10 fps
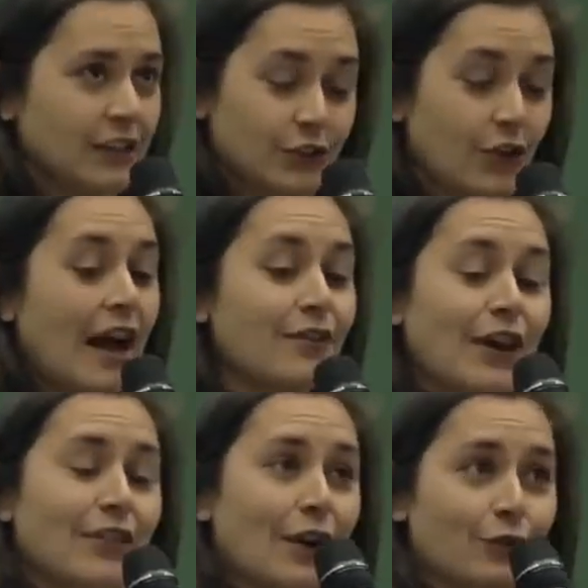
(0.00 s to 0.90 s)
So I
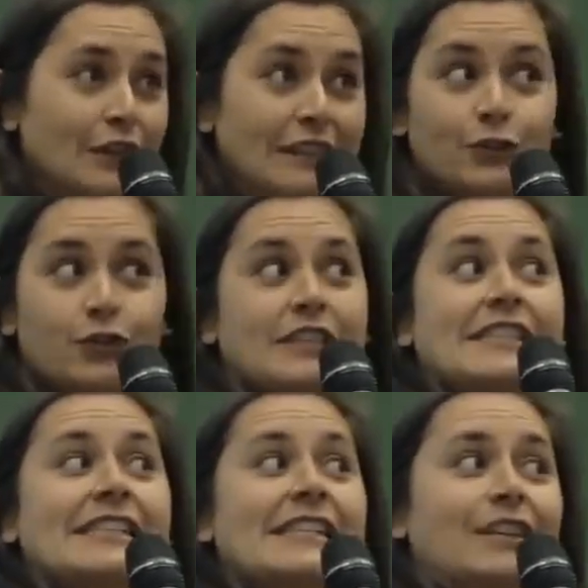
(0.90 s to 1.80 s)
found that really
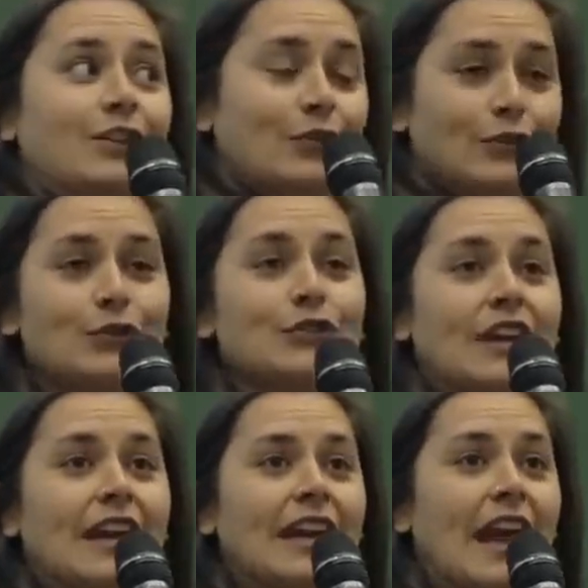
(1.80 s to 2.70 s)
tricky and
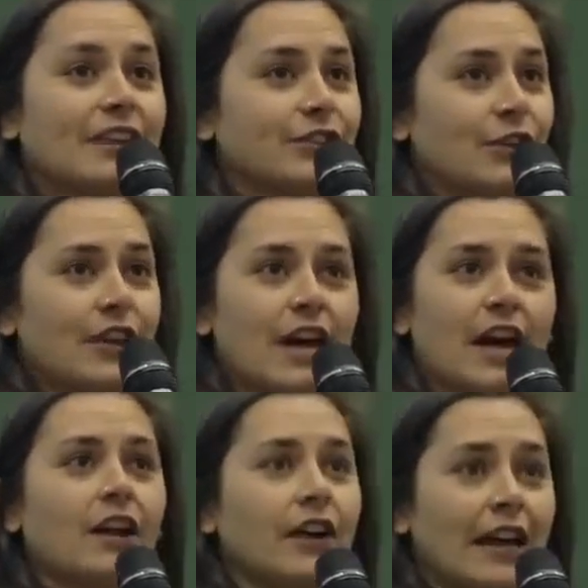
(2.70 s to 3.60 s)
confusing, and so I
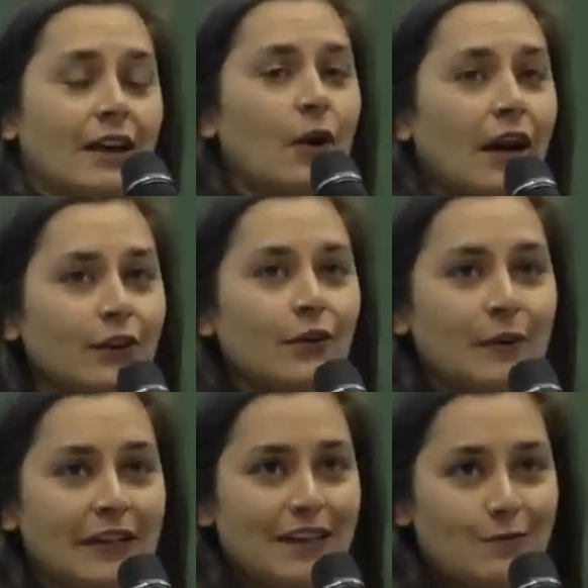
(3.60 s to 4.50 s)
thought, all right, I know I
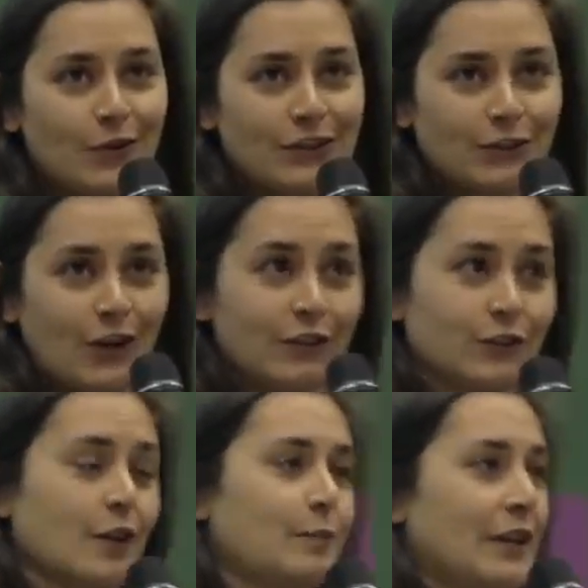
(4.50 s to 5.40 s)
want to get more into
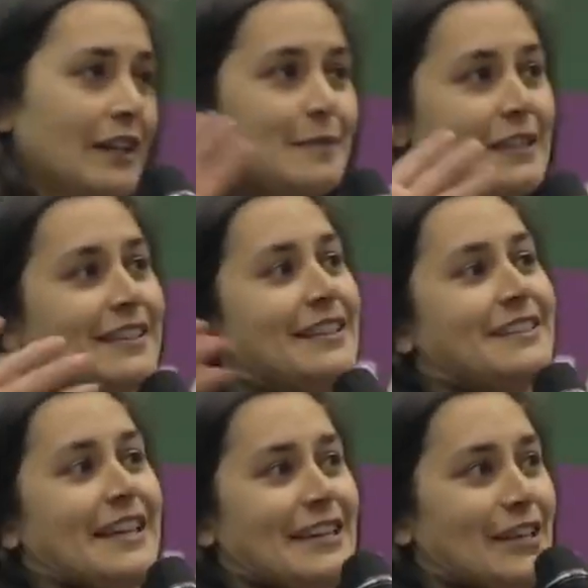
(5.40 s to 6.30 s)
JavaScript, but let me set
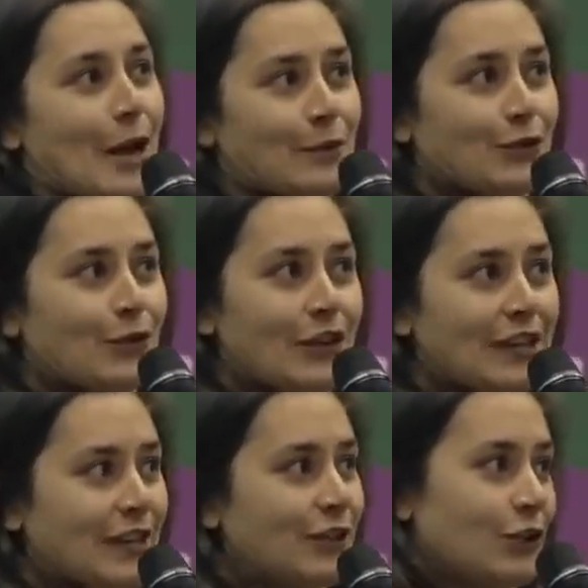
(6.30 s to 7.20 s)
aside the object
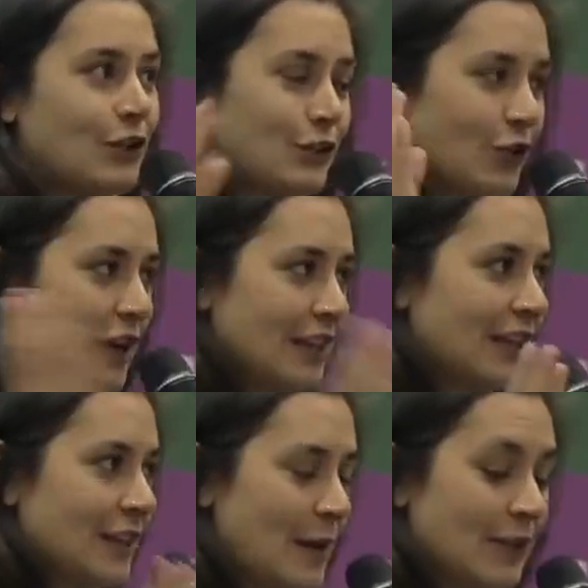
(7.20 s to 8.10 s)
orientation and try to
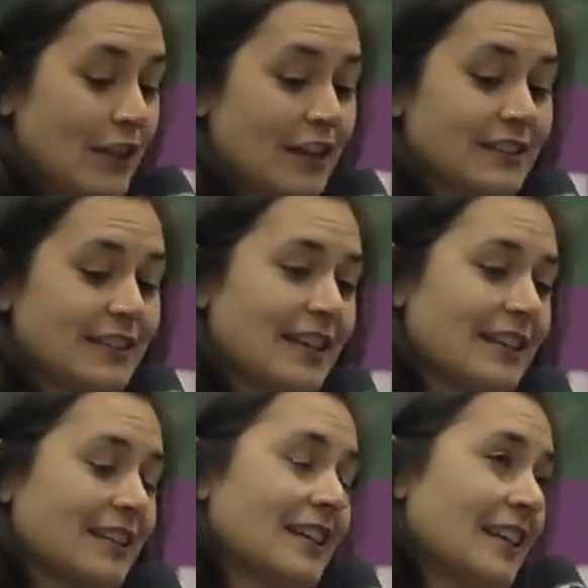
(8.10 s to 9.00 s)
think about things
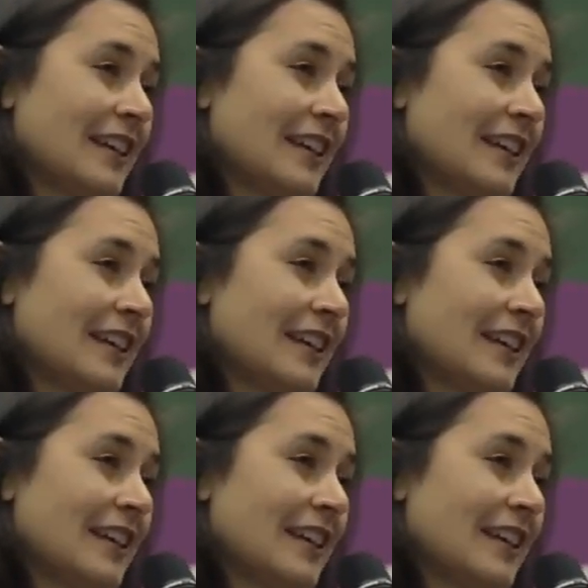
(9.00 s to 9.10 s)
in